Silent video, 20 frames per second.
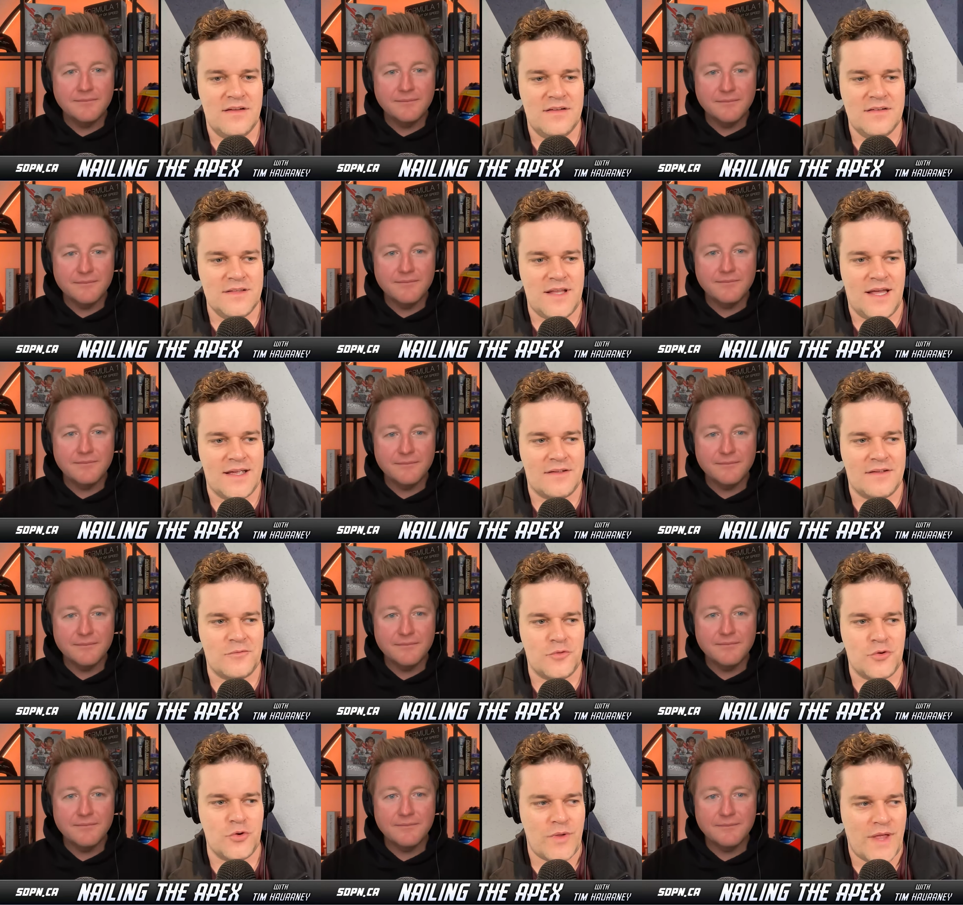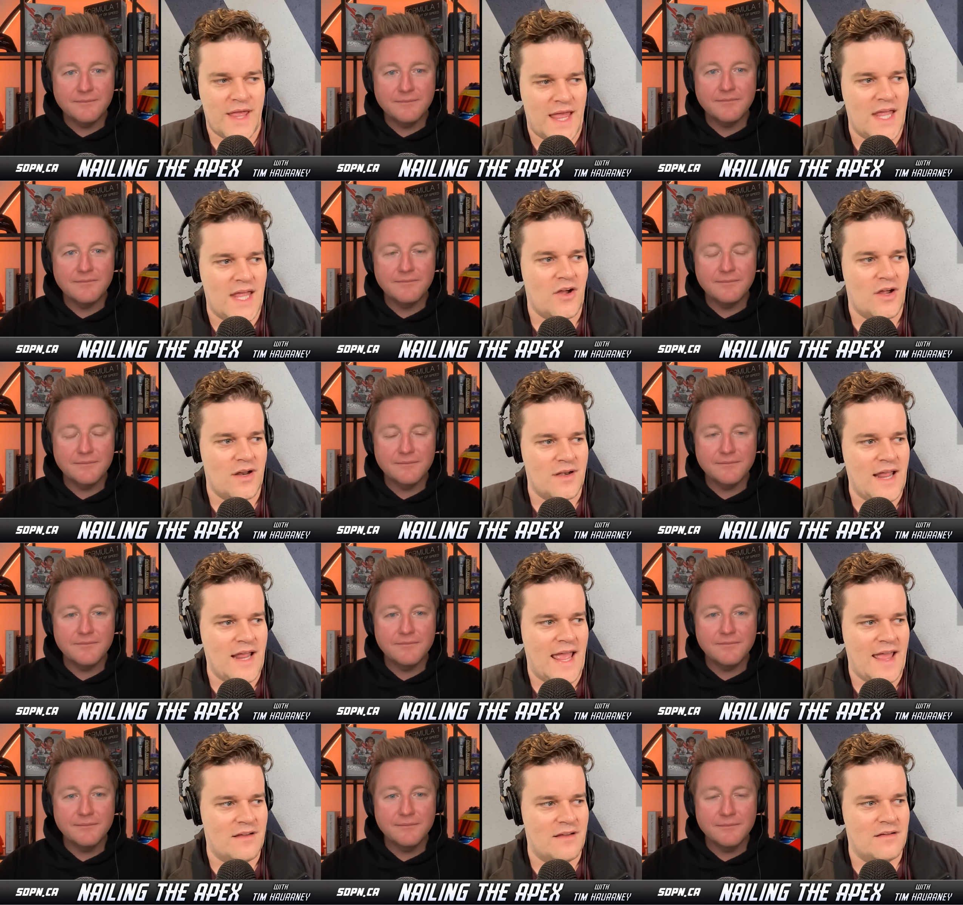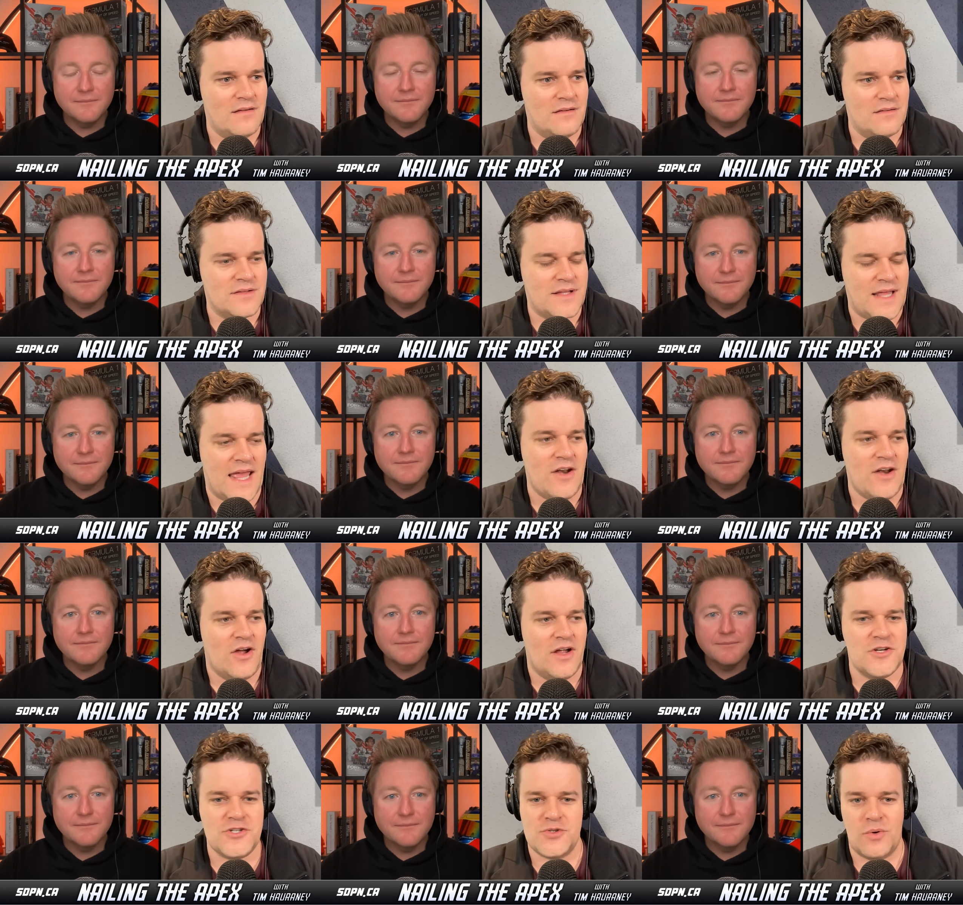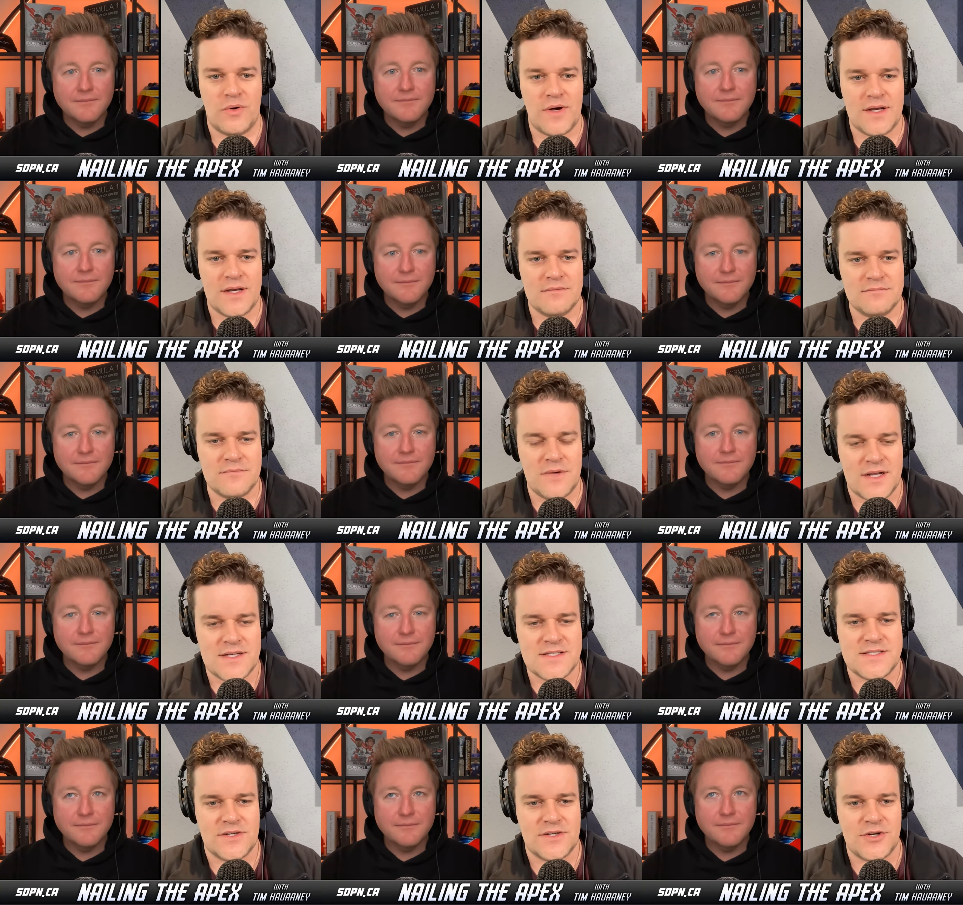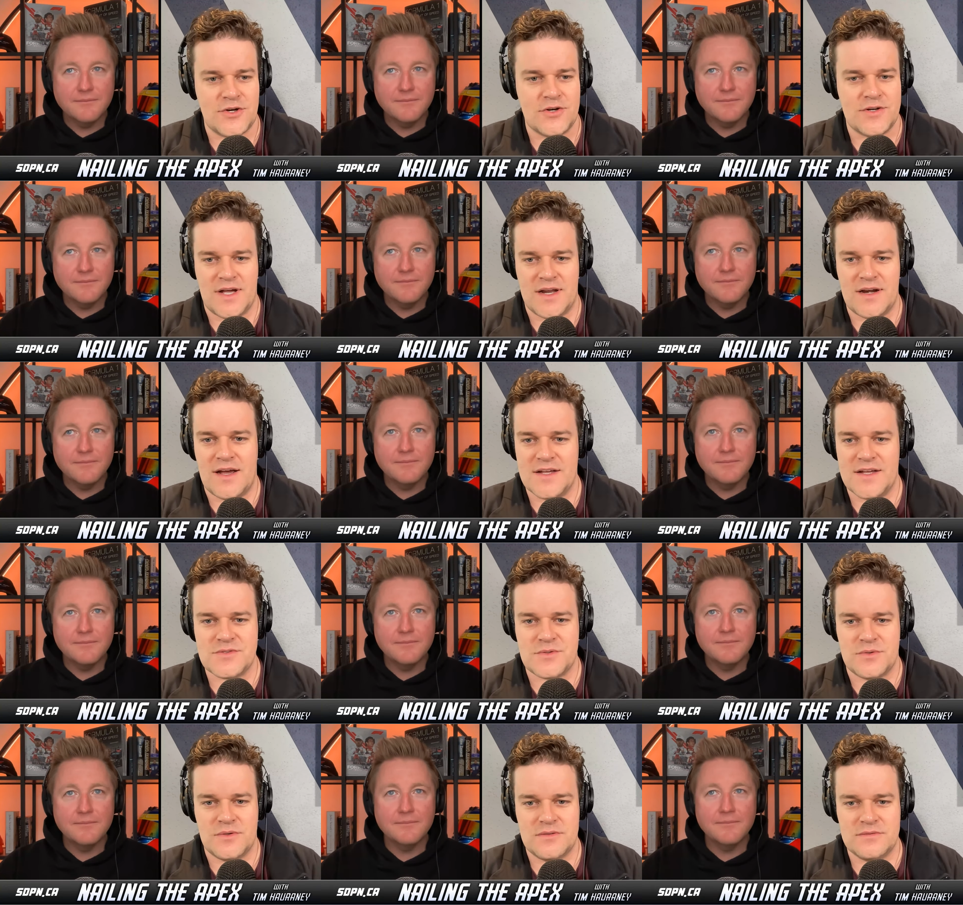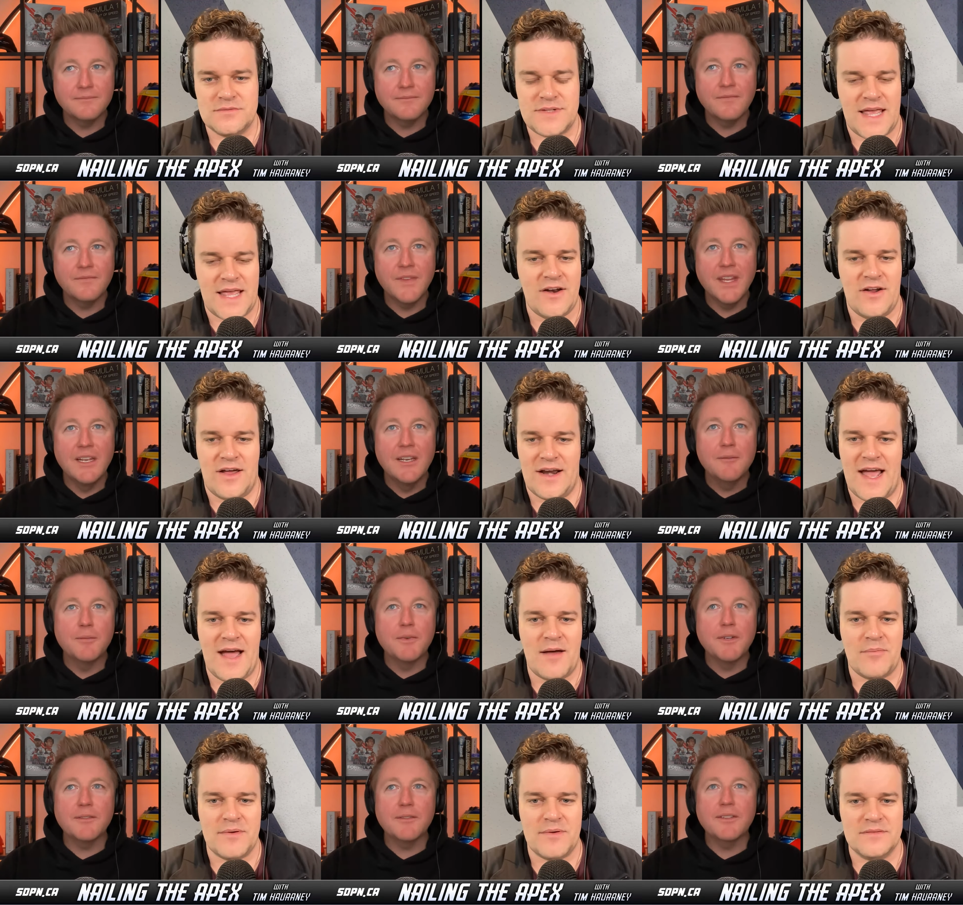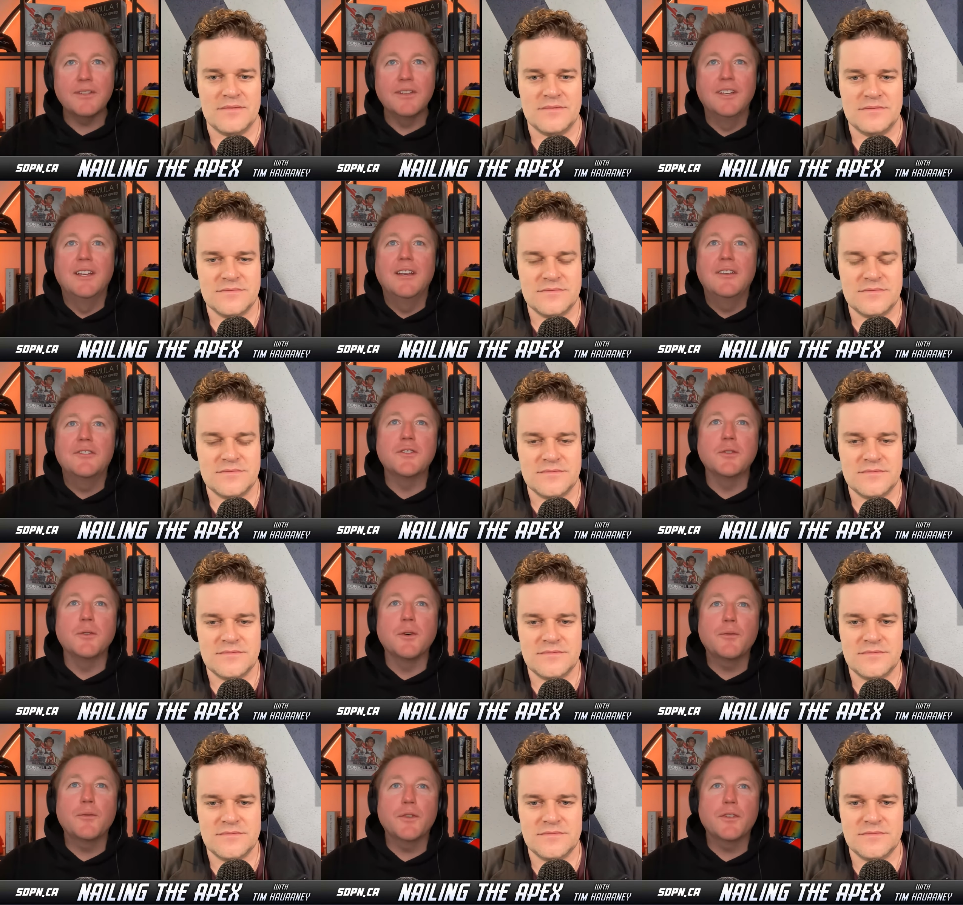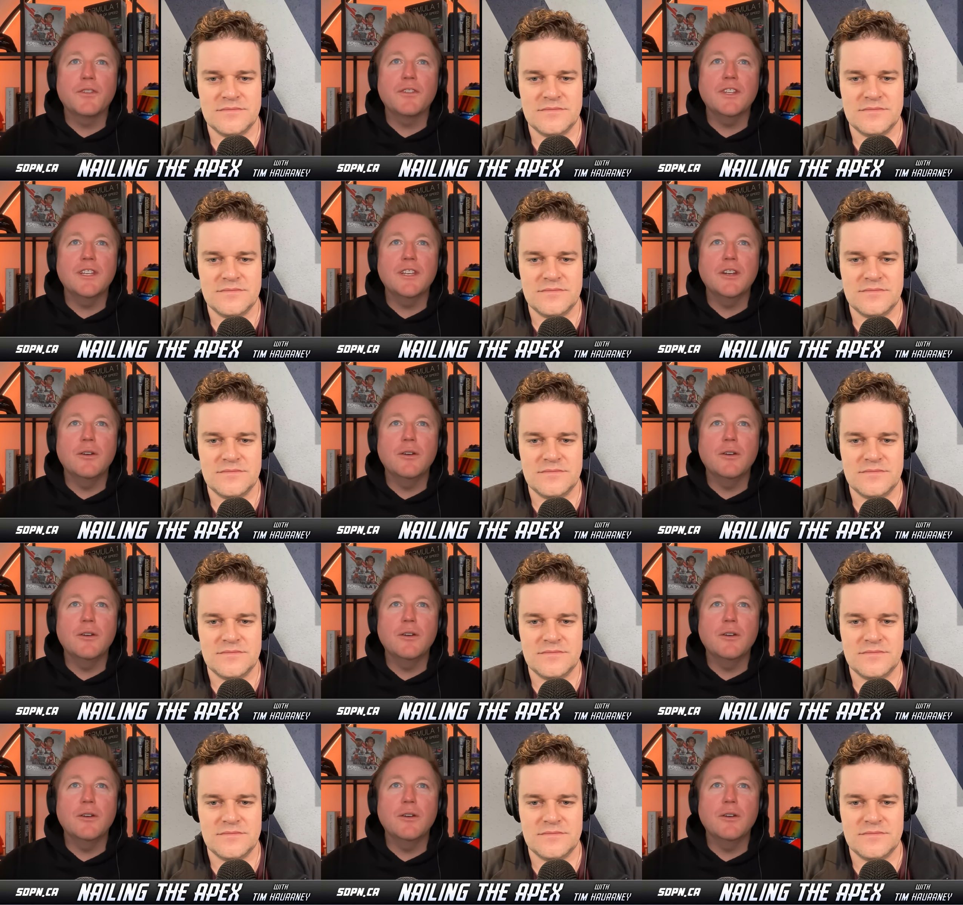Speaker 1: like you cannot cannot join until you're done high school. Cannot happen. It,
Speaker 2: so if you're in the